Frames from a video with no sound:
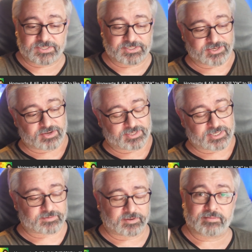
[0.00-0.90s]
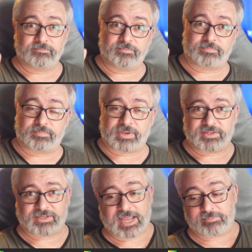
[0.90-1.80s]
means I don't get to
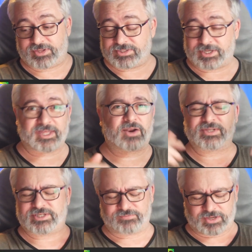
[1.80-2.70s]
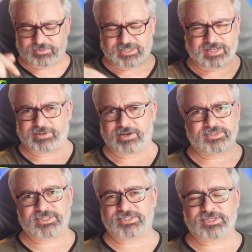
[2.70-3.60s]
play the game and things like that. I'll link to the video down below.
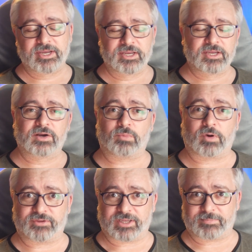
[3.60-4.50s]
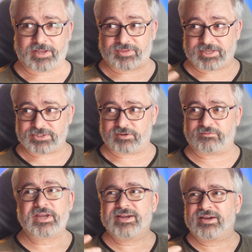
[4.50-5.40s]
It's just waffling about that sort
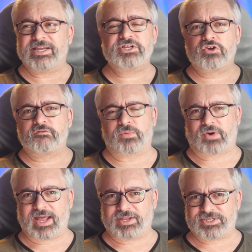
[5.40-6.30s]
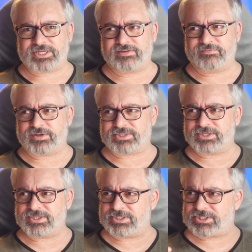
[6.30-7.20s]
of issue of morality
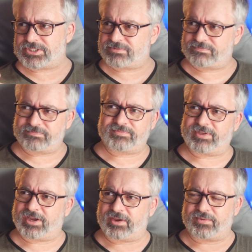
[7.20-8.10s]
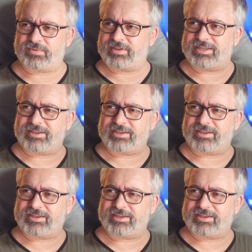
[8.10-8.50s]
versus, you know,